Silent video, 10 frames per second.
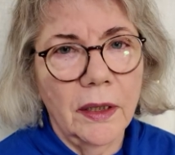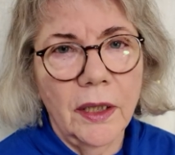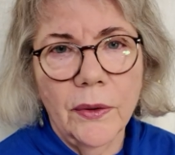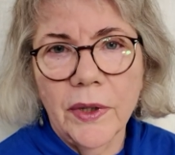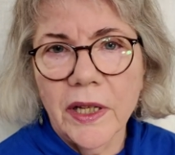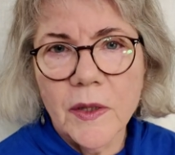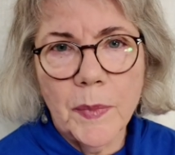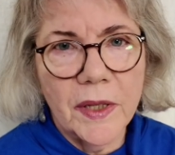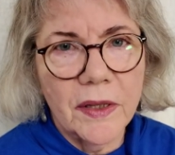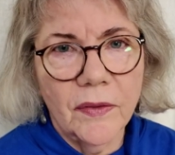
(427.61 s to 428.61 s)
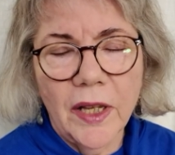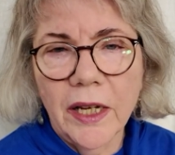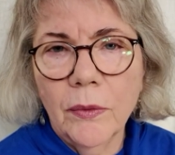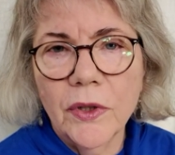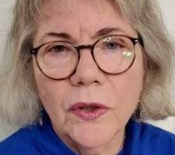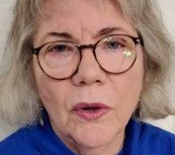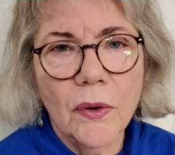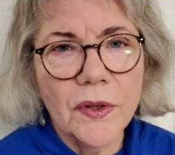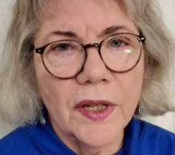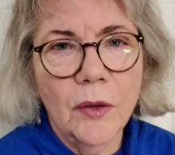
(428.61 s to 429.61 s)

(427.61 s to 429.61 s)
an expensive language course,